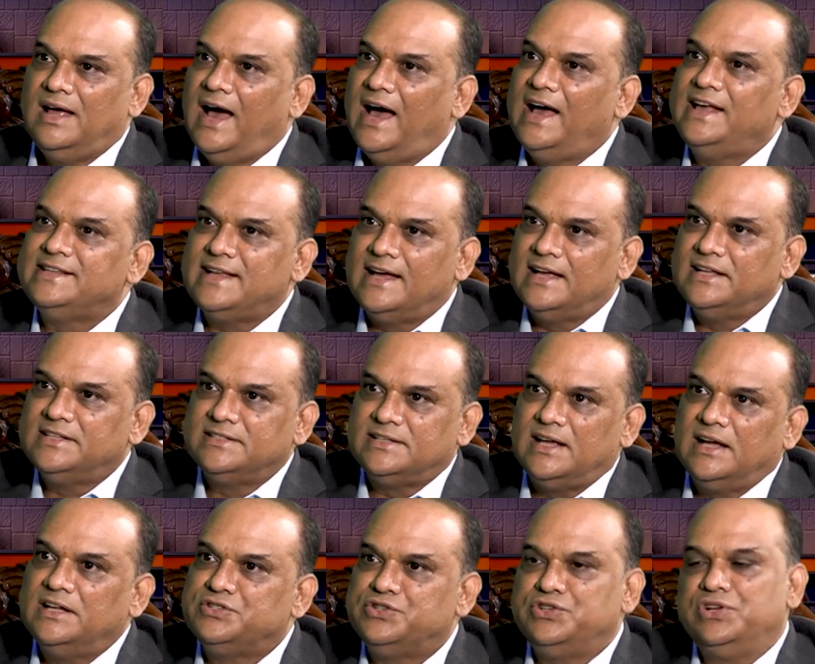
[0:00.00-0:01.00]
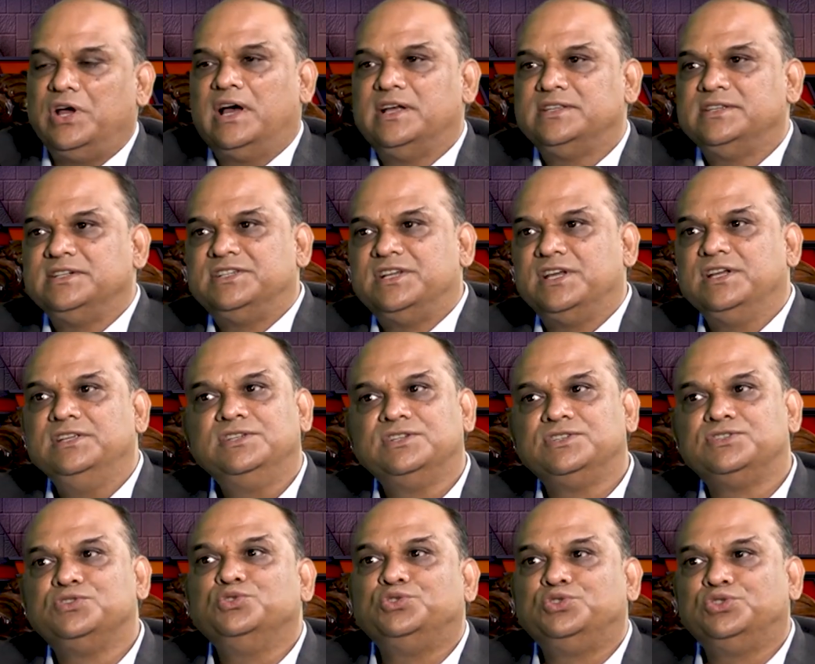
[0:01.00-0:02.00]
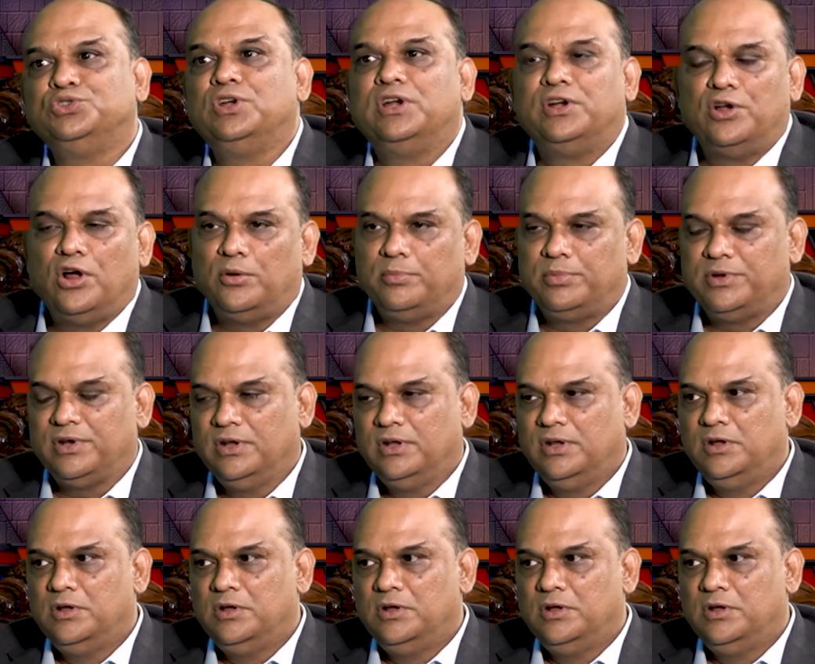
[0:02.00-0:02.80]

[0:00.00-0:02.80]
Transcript: As it changes, you should adopt.